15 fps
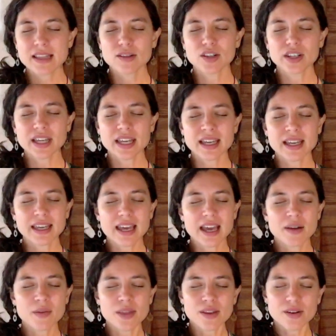Looking
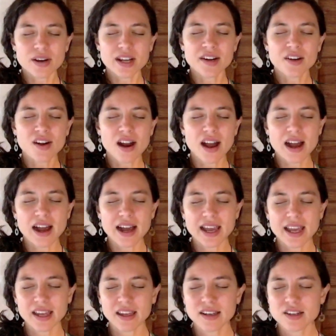again with your inner
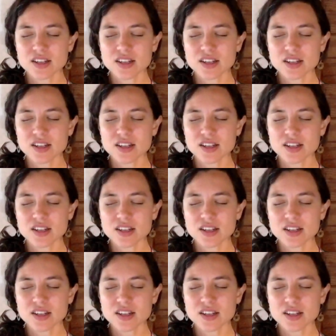eye,